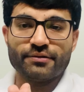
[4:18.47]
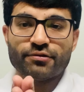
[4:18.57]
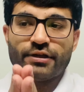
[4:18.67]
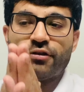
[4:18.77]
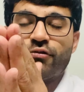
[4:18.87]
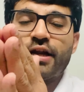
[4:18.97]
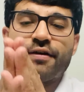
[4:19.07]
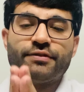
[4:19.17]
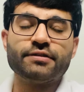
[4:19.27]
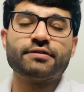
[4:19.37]
So they don't
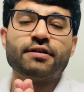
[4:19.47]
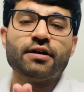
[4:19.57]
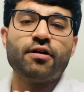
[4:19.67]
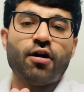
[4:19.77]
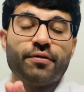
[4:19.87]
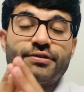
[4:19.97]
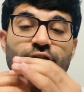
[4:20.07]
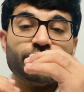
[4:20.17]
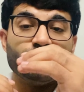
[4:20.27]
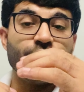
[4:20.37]
have this
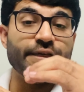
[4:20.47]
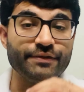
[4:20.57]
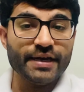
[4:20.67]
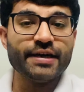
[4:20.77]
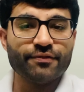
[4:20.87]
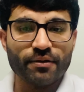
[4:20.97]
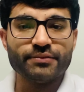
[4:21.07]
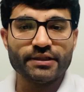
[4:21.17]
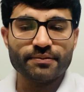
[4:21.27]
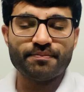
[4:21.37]
option to deviate
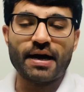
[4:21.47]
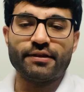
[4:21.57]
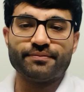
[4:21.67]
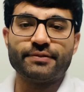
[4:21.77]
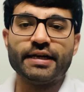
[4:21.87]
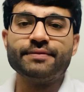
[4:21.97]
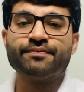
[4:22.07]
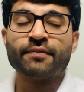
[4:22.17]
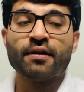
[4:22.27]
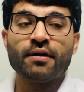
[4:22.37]
from this path, right?
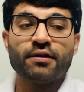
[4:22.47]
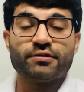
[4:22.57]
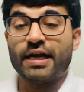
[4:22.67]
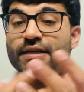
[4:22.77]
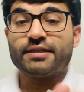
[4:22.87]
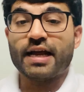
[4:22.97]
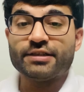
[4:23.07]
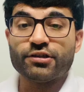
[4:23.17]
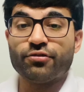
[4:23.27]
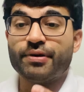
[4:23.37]
So that is a
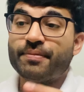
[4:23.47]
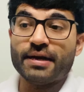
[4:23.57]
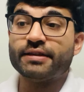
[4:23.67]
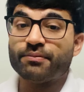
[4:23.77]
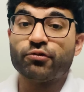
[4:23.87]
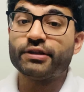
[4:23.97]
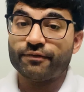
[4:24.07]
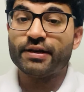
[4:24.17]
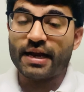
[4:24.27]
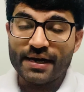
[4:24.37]
Nash equilibrium, and they both
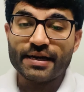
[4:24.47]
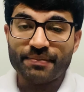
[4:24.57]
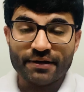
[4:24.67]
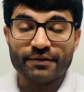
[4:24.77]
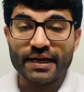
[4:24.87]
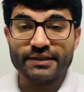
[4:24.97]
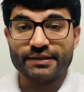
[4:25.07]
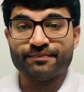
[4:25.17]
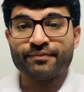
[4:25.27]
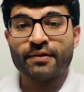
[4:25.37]
will end up advertising.